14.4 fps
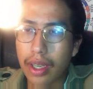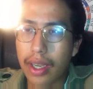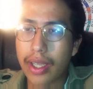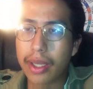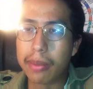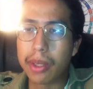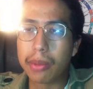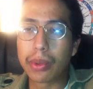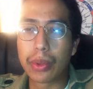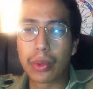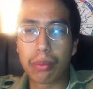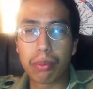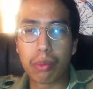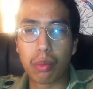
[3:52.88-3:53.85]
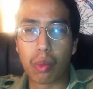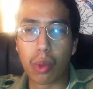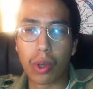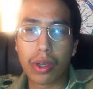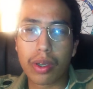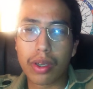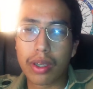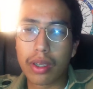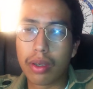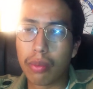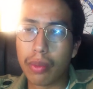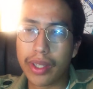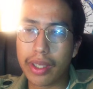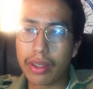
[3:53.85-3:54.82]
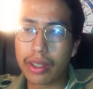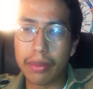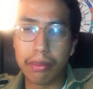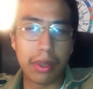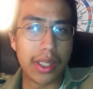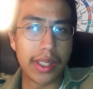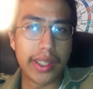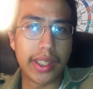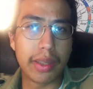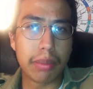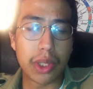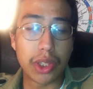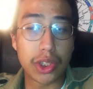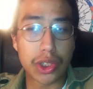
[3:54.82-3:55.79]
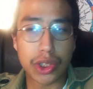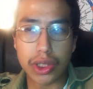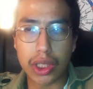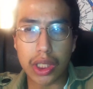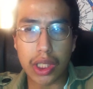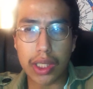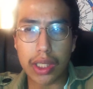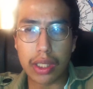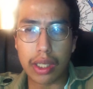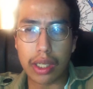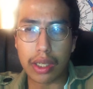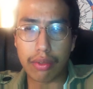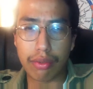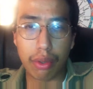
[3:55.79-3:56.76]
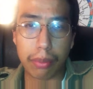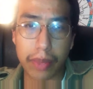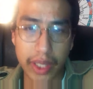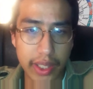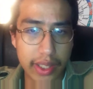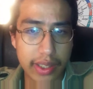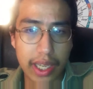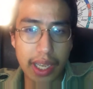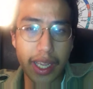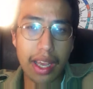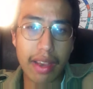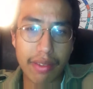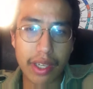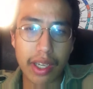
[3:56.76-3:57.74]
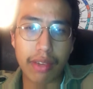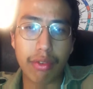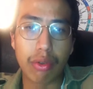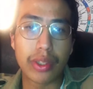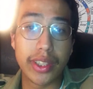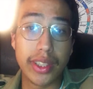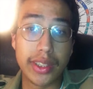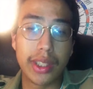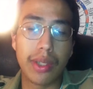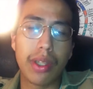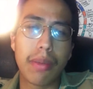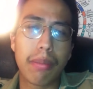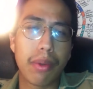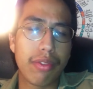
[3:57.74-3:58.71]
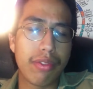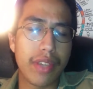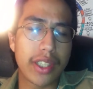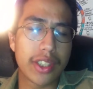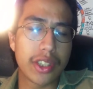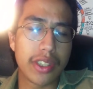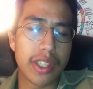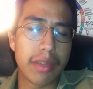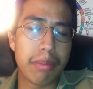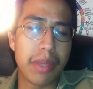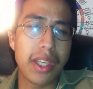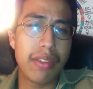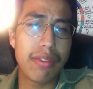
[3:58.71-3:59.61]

I am able to work without complaining much for me, and I have an eye for detail and perfection that